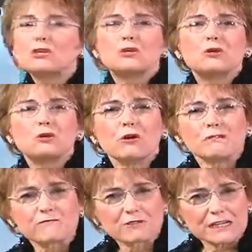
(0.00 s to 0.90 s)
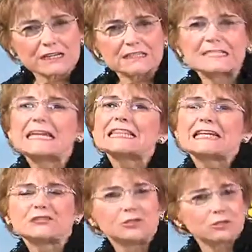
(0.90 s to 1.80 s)
Your friends
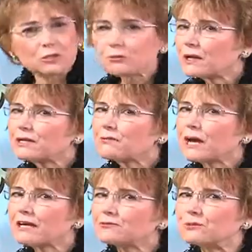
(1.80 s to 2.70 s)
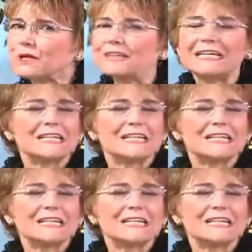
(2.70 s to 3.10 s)
that you run around with